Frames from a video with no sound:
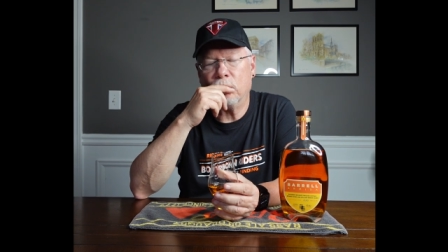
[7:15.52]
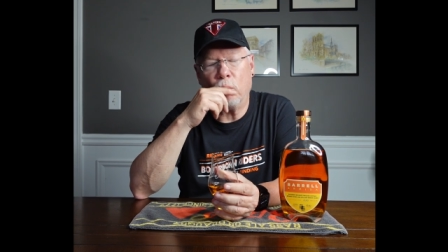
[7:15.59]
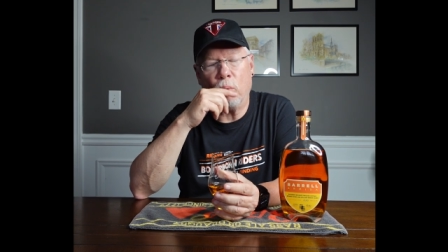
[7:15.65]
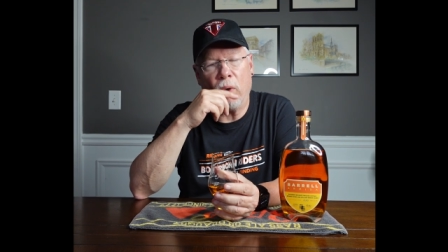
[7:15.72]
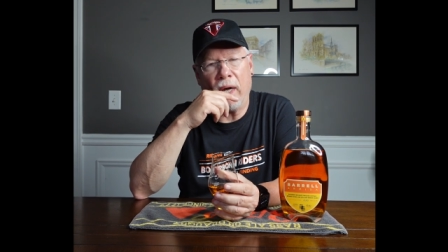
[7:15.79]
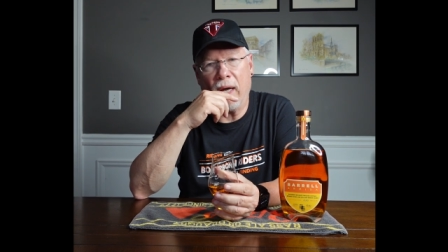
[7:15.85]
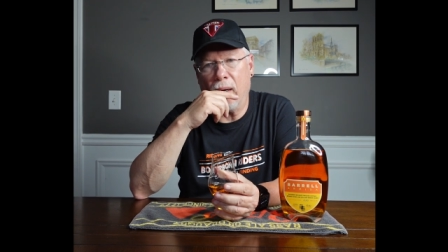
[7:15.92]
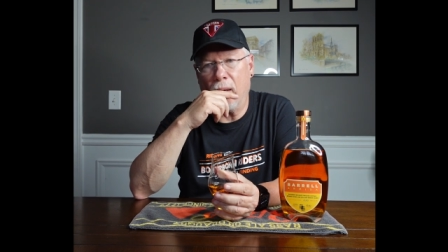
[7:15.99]

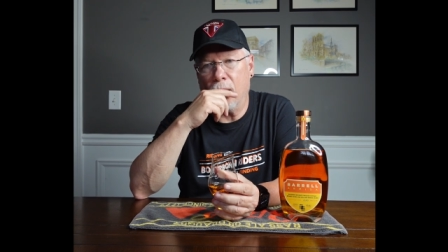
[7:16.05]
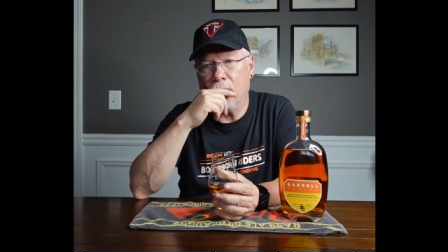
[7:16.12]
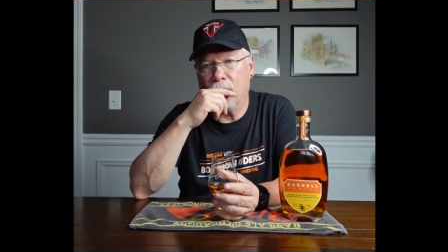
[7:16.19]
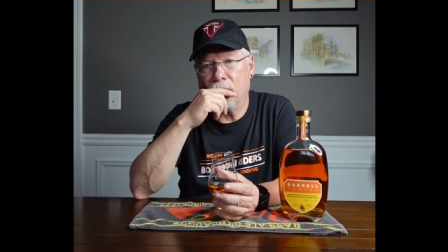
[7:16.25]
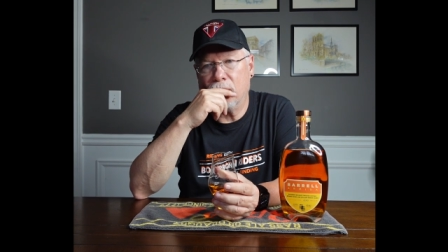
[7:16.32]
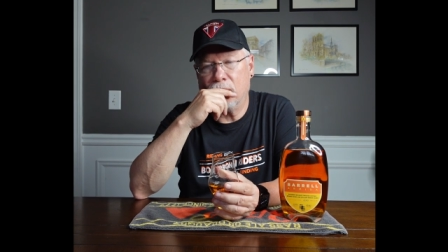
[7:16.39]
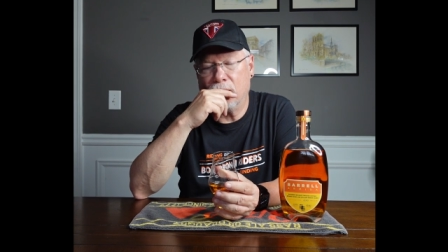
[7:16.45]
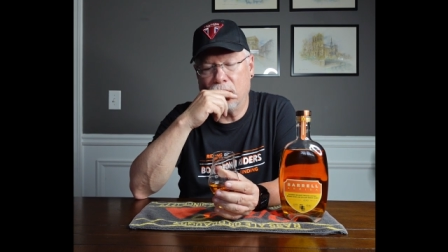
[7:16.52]
Wow,
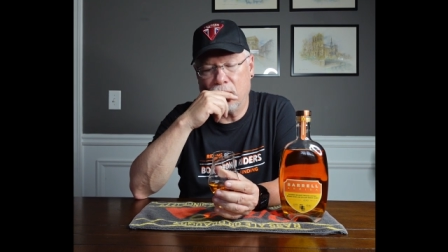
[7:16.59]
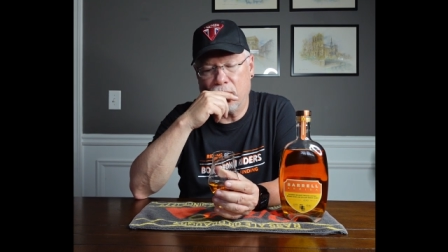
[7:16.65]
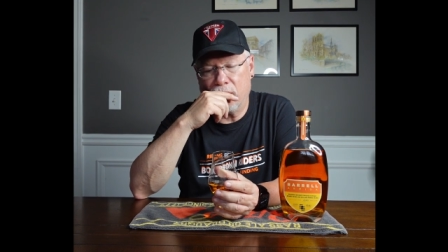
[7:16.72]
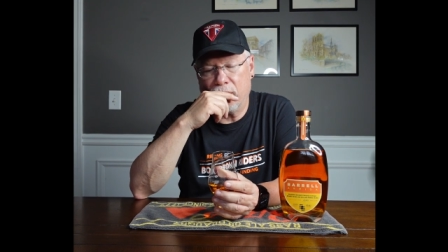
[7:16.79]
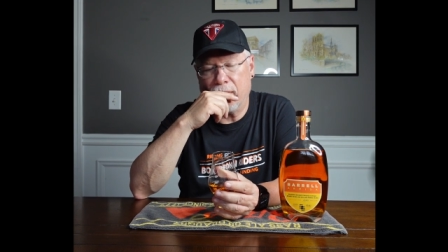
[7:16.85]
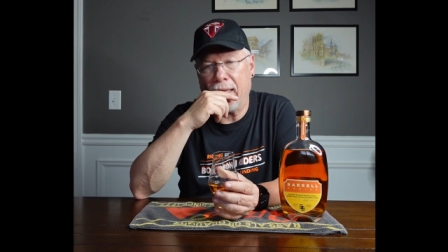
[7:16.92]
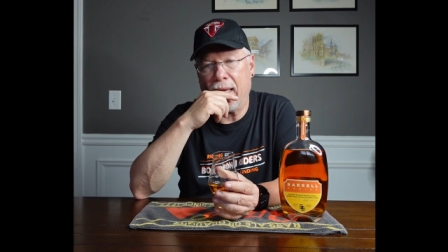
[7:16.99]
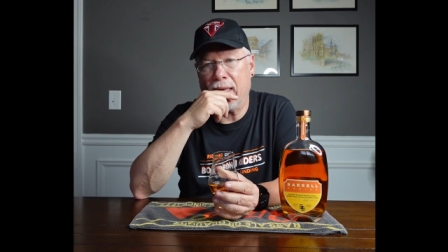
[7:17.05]

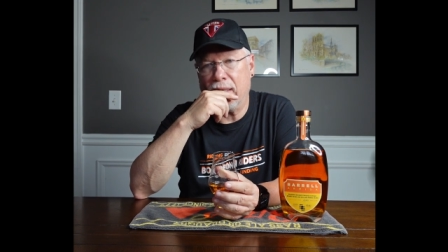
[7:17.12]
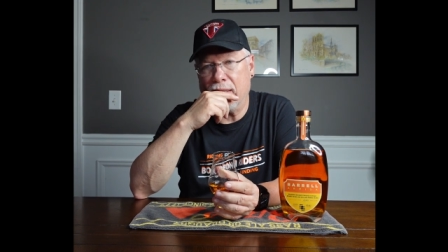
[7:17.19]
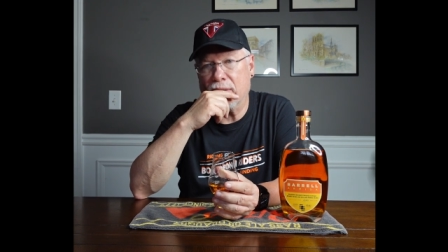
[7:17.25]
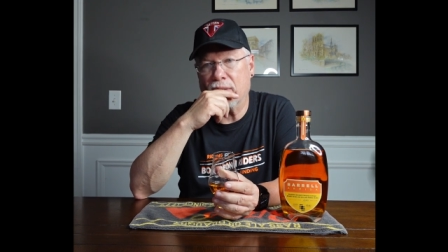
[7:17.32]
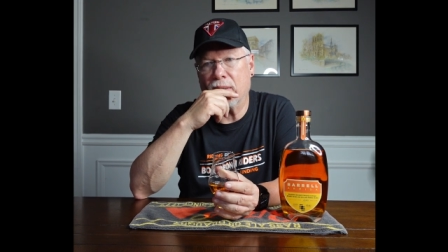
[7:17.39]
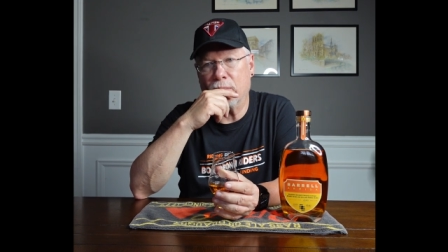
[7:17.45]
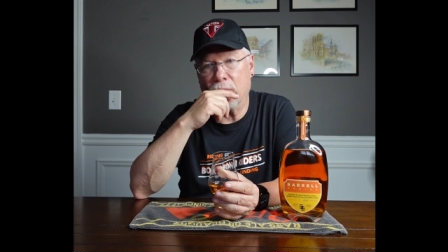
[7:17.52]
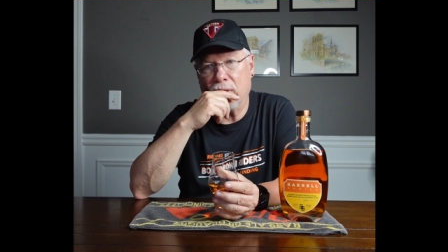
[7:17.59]
that is
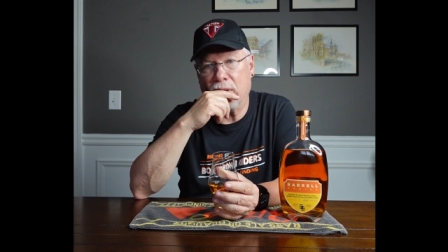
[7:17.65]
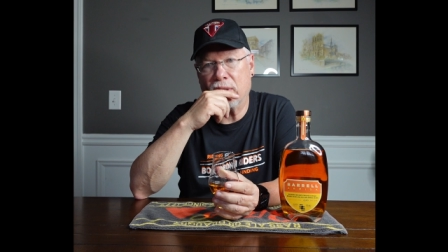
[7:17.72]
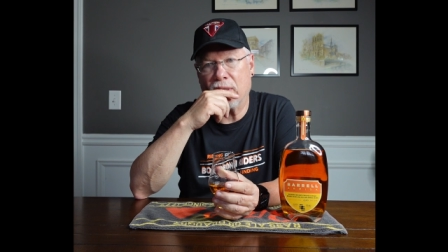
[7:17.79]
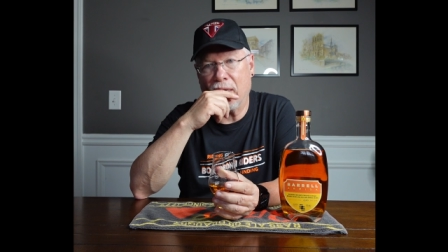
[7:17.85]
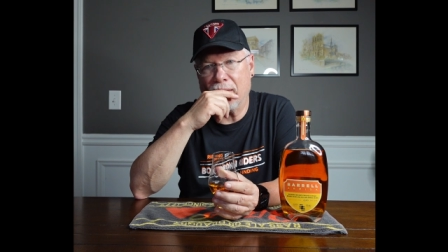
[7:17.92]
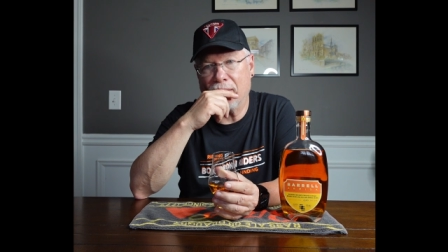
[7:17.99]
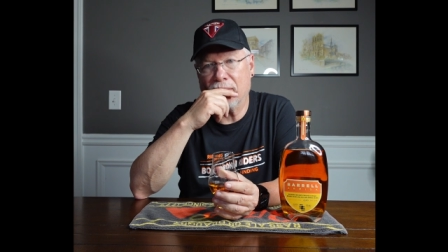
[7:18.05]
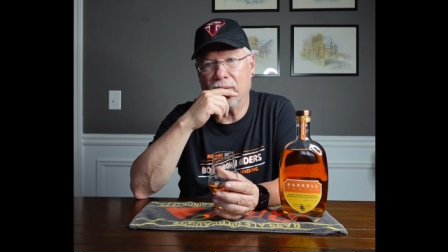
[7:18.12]
some good
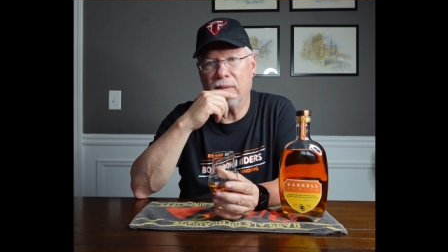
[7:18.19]
stuff.